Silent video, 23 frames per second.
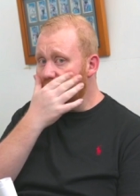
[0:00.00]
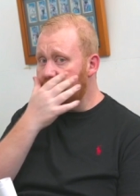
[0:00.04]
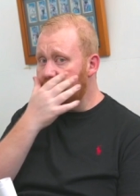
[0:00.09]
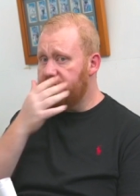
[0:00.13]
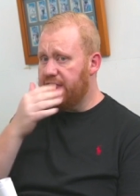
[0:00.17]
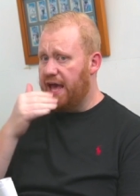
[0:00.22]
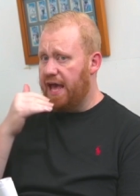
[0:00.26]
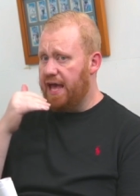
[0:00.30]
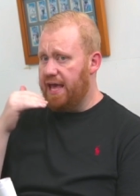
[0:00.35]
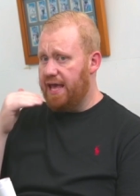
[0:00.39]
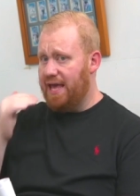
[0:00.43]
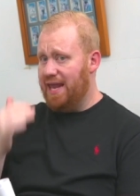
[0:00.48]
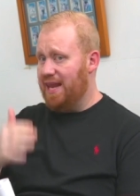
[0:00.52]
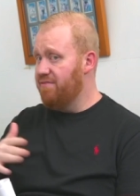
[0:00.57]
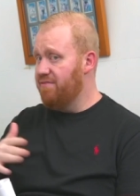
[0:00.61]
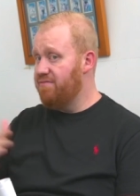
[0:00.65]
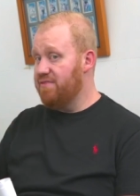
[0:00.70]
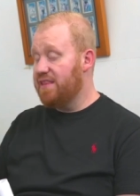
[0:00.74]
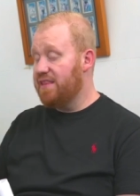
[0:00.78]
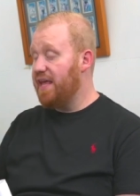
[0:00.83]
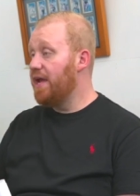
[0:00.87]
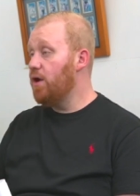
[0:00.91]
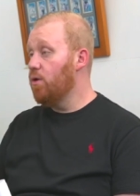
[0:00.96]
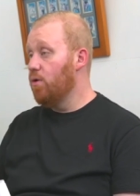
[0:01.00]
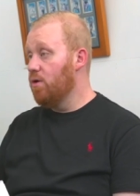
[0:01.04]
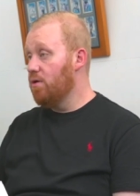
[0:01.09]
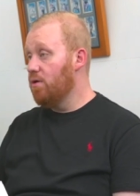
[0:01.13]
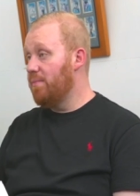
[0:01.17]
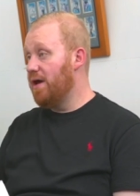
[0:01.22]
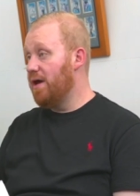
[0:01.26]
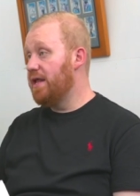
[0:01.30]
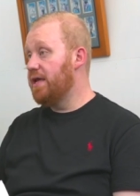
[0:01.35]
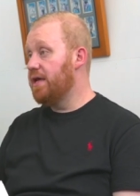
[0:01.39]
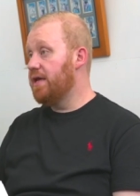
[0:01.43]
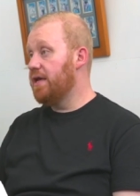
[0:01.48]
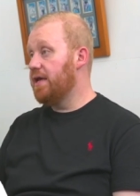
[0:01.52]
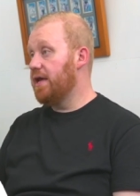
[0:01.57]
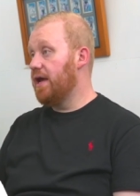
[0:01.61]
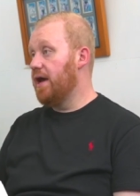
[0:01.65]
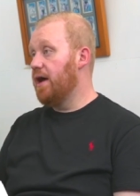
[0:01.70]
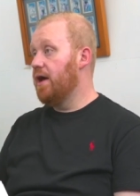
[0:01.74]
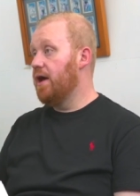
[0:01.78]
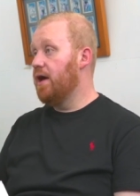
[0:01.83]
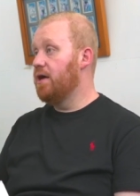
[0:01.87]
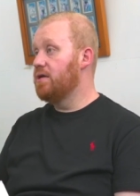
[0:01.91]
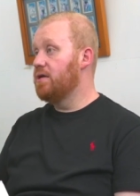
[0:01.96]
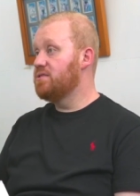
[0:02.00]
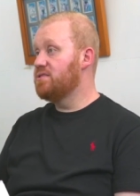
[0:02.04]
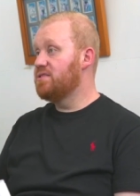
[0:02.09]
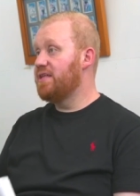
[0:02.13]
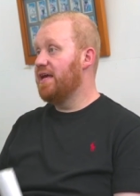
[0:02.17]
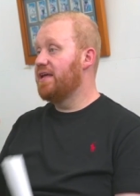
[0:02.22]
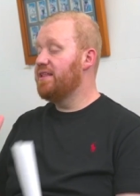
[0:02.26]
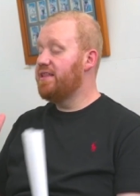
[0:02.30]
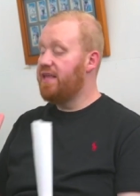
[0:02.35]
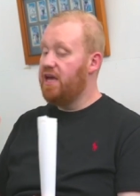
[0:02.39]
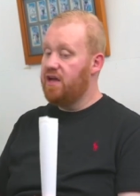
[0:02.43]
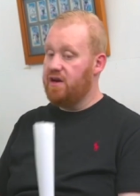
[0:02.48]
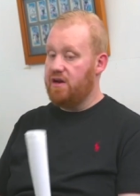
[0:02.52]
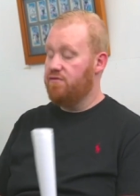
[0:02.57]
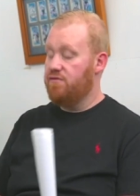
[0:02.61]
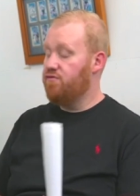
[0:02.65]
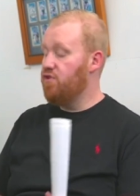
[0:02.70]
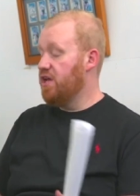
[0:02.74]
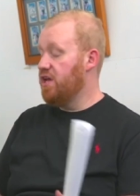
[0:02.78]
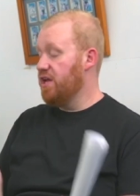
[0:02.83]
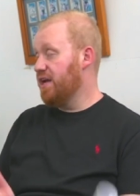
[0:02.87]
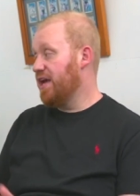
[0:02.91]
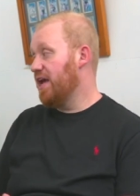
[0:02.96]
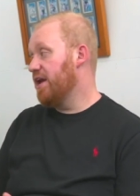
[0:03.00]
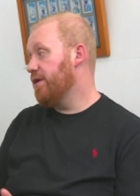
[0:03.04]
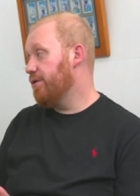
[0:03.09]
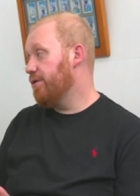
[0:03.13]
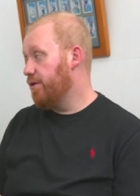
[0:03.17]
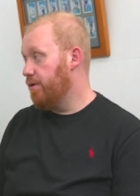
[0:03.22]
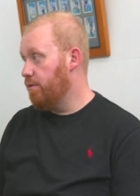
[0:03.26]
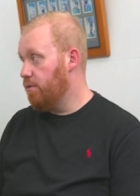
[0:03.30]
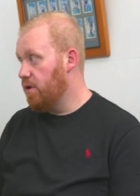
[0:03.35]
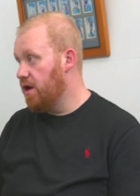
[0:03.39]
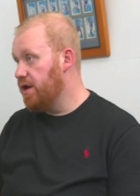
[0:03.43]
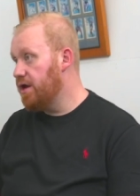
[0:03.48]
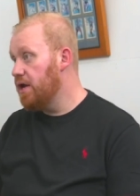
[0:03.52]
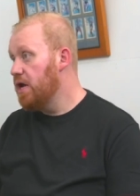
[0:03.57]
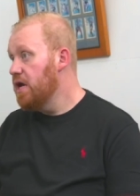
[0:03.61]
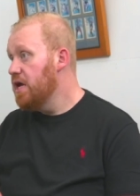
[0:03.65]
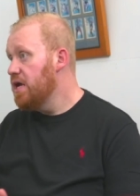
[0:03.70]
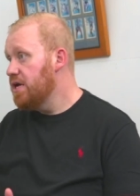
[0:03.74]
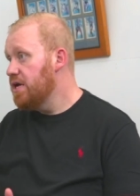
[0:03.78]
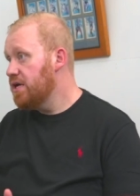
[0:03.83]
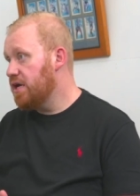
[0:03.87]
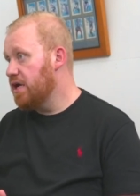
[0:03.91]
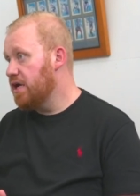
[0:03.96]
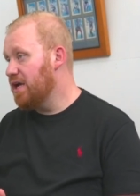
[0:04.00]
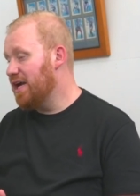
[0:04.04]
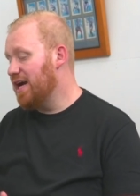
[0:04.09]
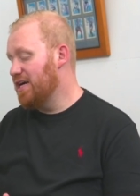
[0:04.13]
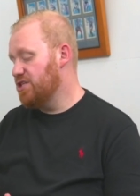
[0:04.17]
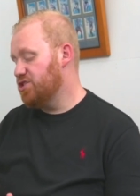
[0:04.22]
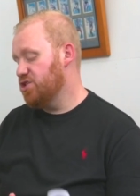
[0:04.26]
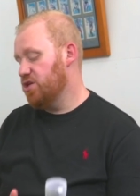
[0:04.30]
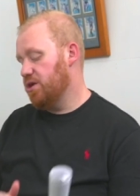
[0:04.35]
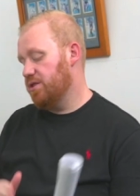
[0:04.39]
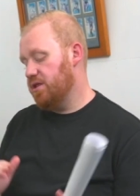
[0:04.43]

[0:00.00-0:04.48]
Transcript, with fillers: that 11 day automatic uh, stand down if you get a category one concussion.